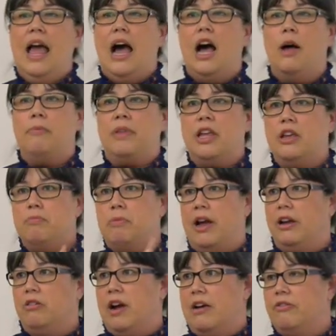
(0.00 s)
Um,
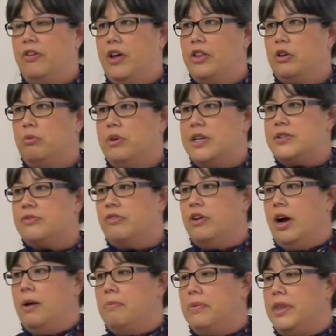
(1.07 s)
my grandfather was
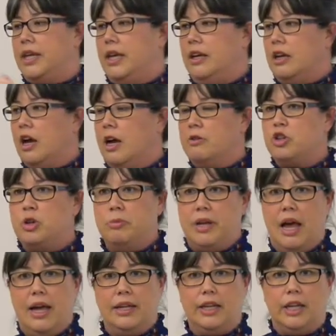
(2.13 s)
from the uh,
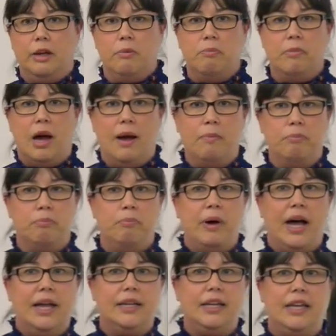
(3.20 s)
Shubenacadie, um, but